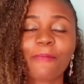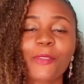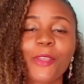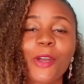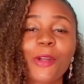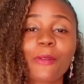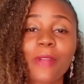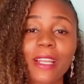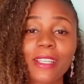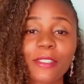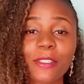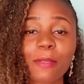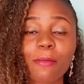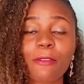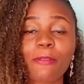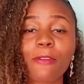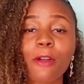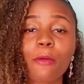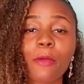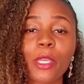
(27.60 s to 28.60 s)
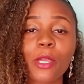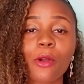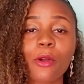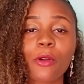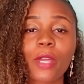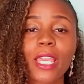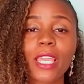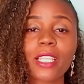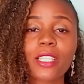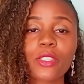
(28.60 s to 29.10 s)
Alright, so before we
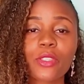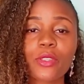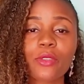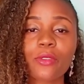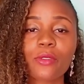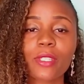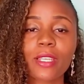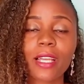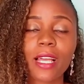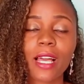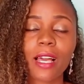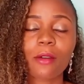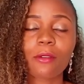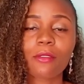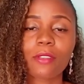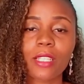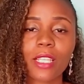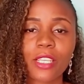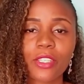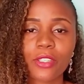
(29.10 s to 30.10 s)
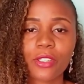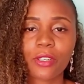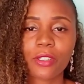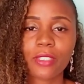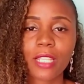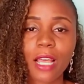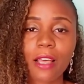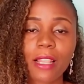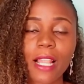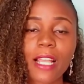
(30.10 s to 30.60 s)
go into the calculation,
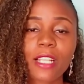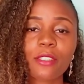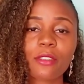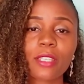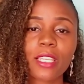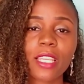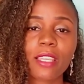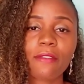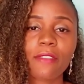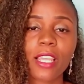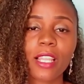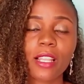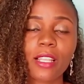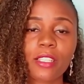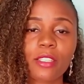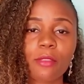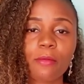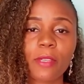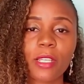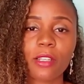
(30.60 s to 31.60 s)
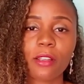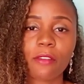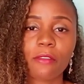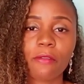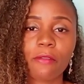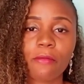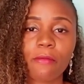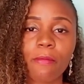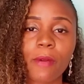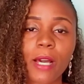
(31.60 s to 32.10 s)
I'd like to give a little bit of
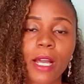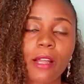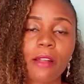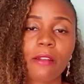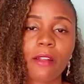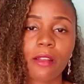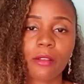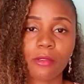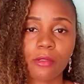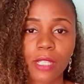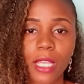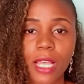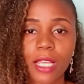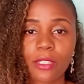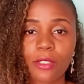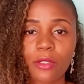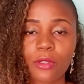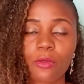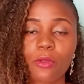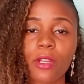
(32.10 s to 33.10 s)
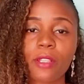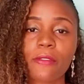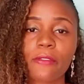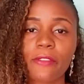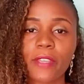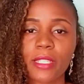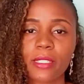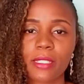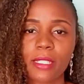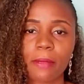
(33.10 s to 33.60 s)
background as to what
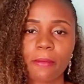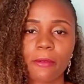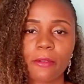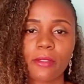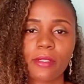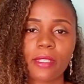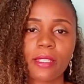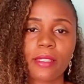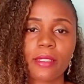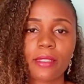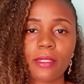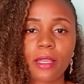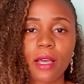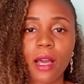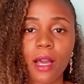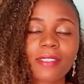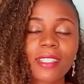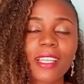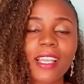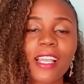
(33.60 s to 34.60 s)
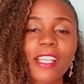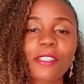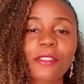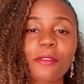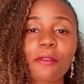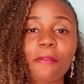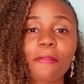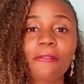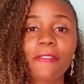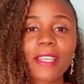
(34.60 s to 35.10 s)
fixed deposits are.
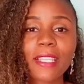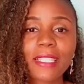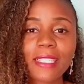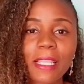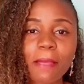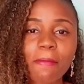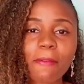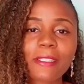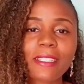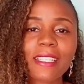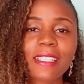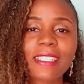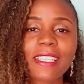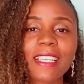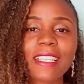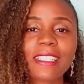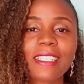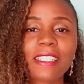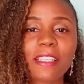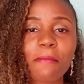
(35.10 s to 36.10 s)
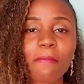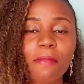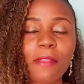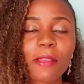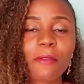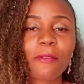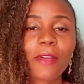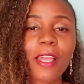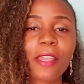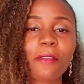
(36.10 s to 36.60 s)
So fixed deposit is
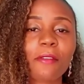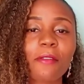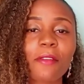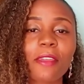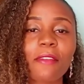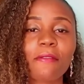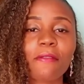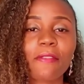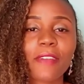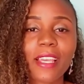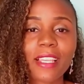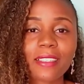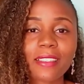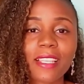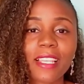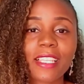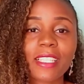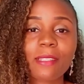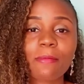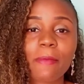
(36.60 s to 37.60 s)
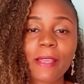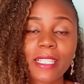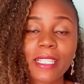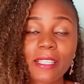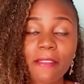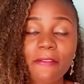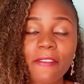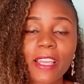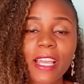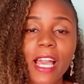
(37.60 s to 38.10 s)
simply where you invest a
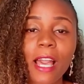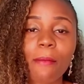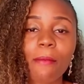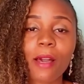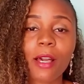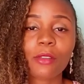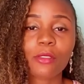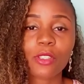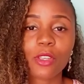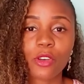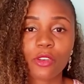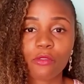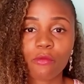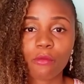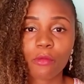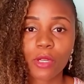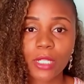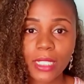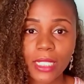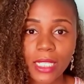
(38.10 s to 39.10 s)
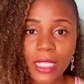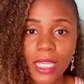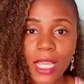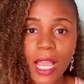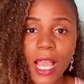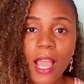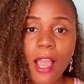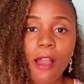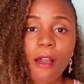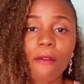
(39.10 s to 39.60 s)
specific amount of money
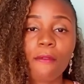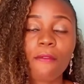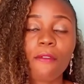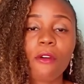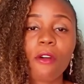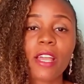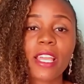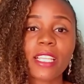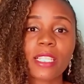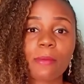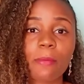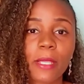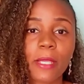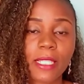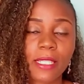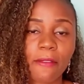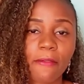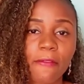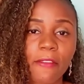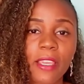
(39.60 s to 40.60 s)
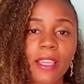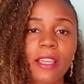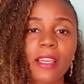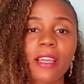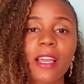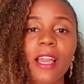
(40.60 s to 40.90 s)
for a specific